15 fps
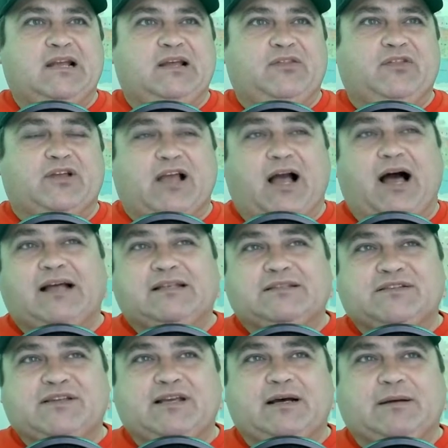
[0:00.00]
the
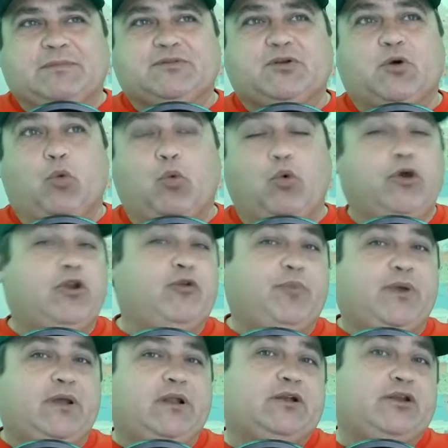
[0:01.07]
concept would have
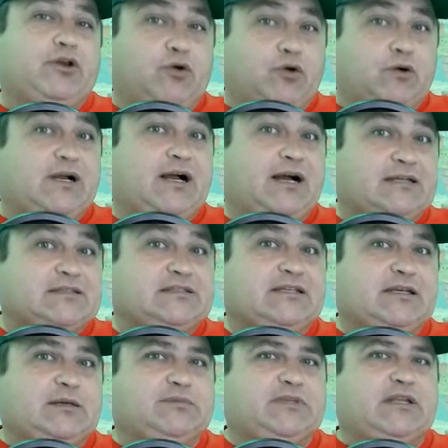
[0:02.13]
been a cool
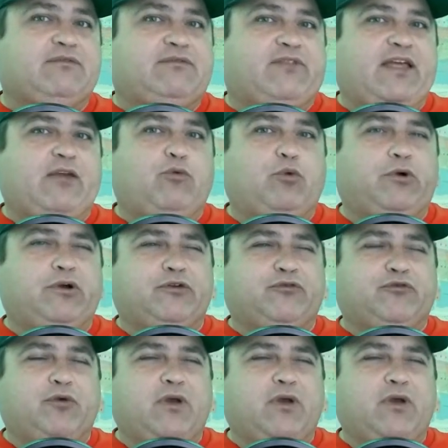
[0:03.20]
concept if they would have